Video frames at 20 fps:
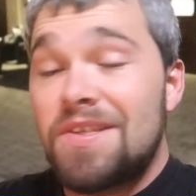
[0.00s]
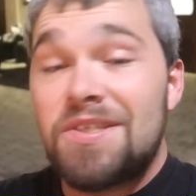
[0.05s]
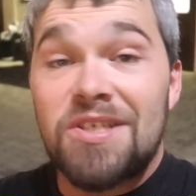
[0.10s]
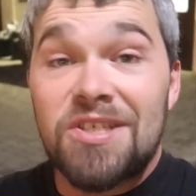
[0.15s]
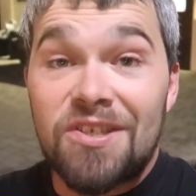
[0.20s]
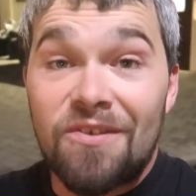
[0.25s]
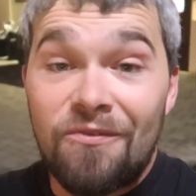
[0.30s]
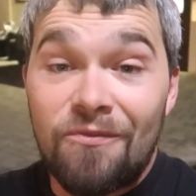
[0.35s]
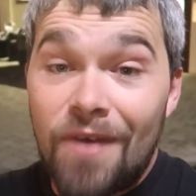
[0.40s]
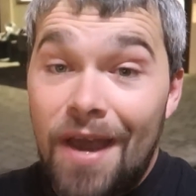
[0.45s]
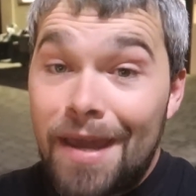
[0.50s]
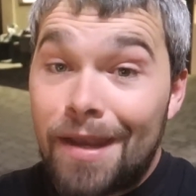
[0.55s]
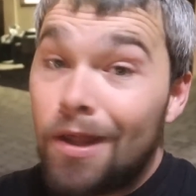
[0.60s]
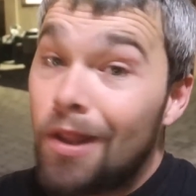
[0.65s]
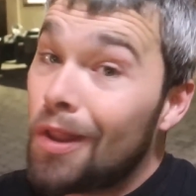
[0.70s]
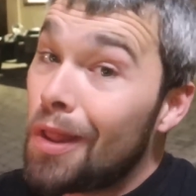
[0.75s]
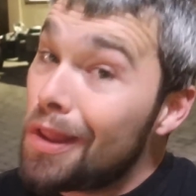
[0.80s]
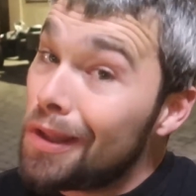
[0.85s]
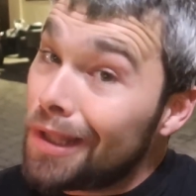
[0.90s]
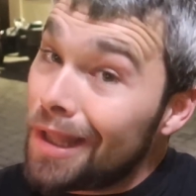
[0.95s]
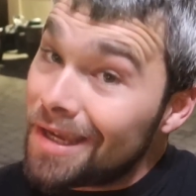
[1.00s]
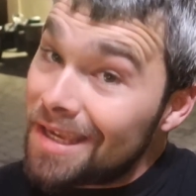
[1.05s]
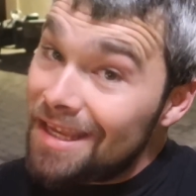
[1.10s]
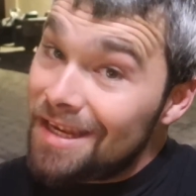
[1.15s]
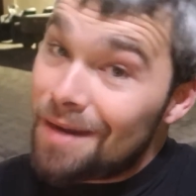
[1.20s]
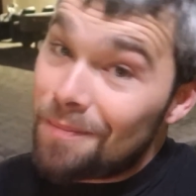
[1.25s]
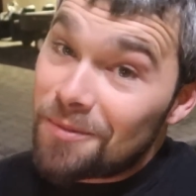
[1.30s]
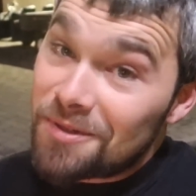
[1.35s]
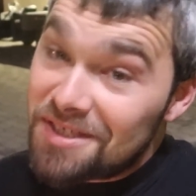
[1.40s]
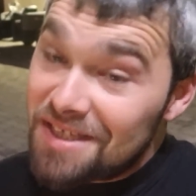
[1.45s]
This is the final lucky
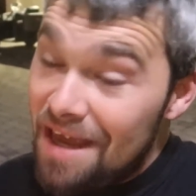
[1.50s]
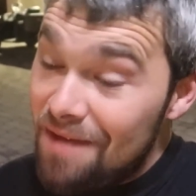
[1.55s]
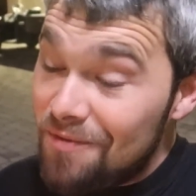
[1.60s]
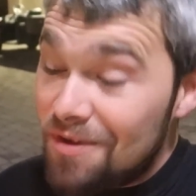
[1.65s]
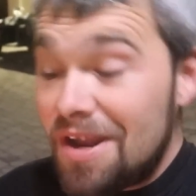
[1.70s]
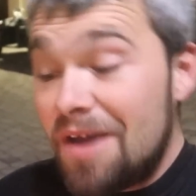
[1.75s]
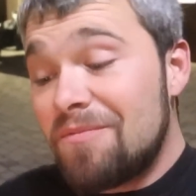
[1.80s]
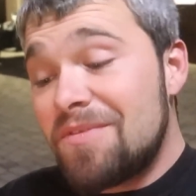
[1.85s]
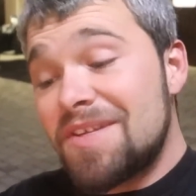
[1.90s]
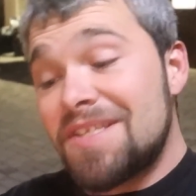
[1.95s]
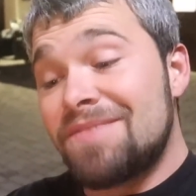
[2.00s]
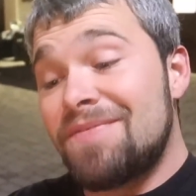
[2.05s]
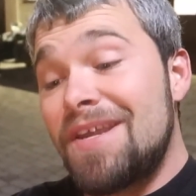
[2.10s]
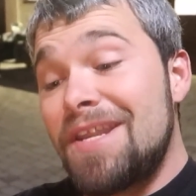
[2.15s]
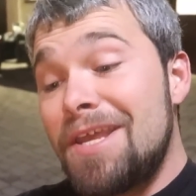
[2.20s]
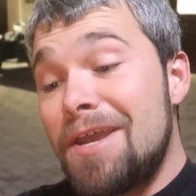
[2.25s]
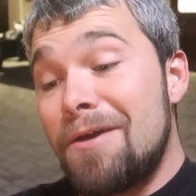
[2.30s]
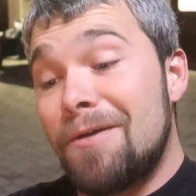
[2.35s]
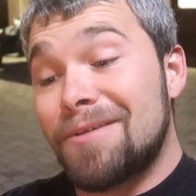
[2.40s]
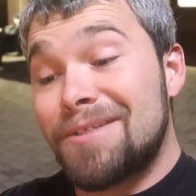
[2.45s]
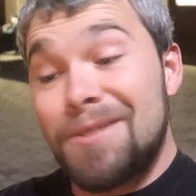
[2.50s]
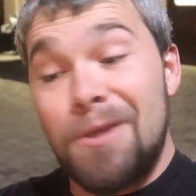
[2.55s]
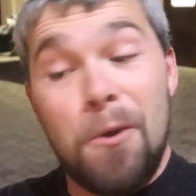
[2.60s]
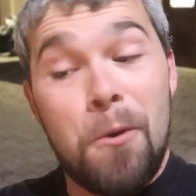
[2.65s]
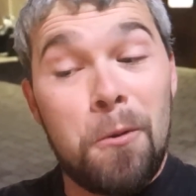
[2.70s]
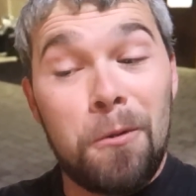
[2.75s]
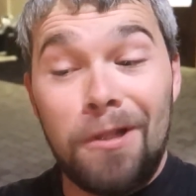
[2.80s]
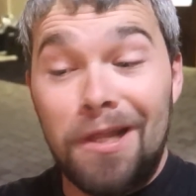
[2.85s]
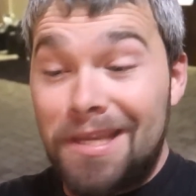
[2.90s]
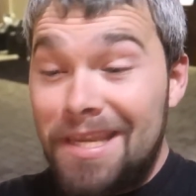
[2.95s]
number seven of this video,
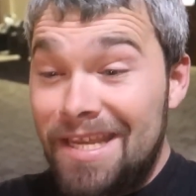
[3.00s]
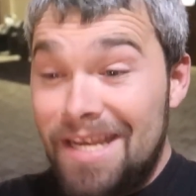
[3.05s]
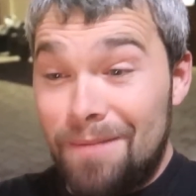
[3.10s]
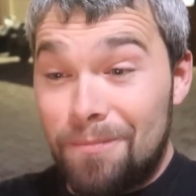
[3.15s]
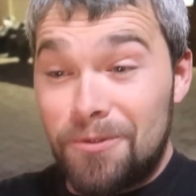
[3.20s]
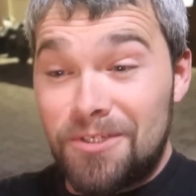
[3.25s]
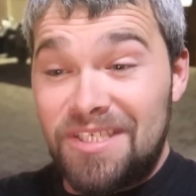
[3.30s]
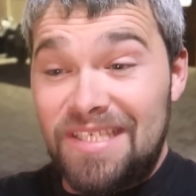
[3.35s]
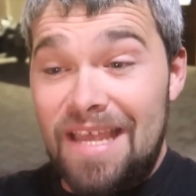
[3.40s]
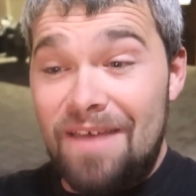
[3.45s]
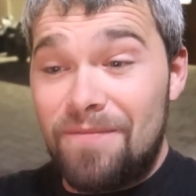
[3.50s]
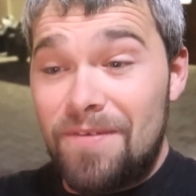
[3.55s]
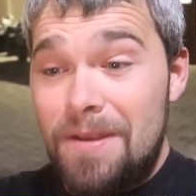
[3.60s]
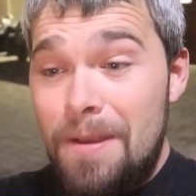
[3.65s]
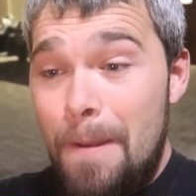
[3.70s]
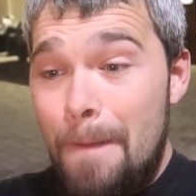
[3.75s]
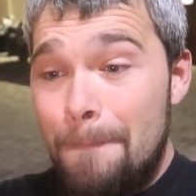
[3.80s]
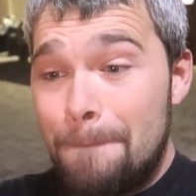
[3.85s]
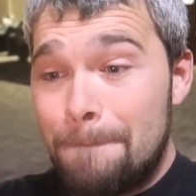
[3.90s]
so lucky number seven?